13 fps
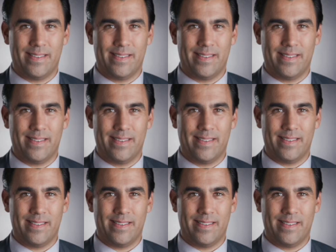
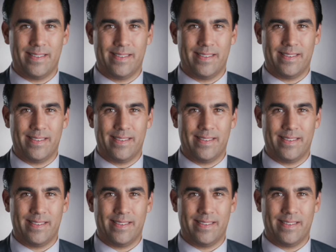
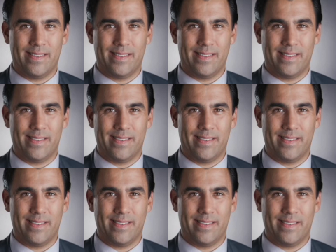
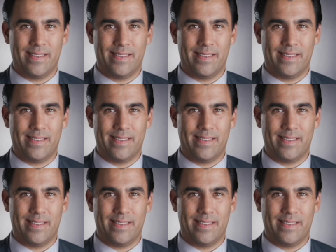(silent)